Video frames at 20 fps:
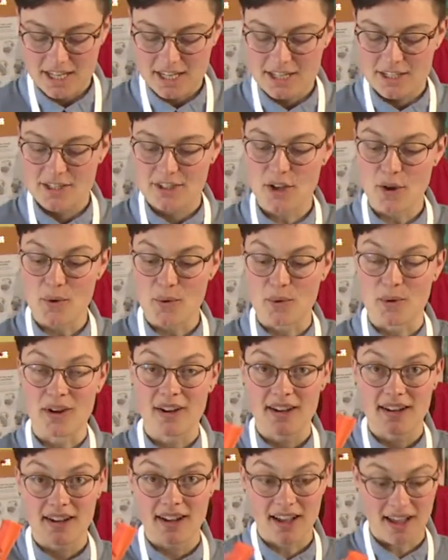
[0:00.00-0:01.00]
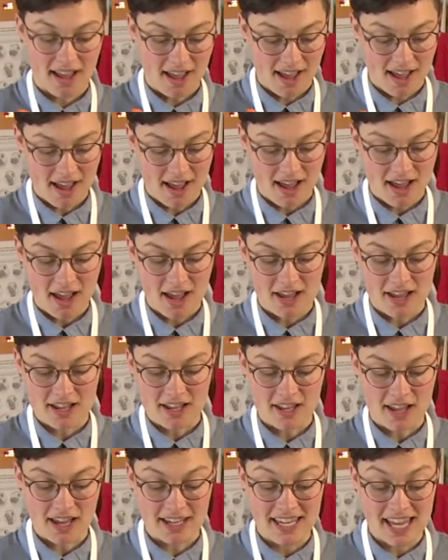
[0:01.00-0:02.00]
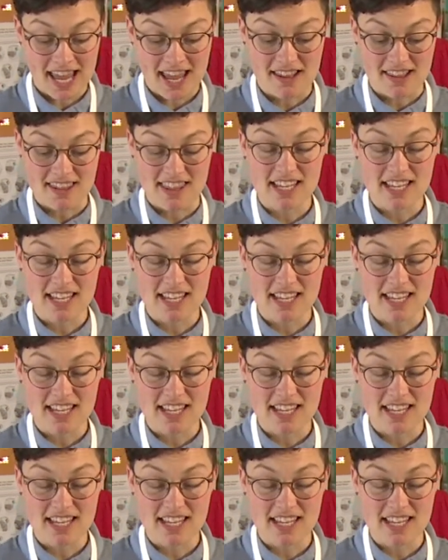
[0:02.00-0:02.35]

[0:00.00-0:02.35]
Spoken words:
So again,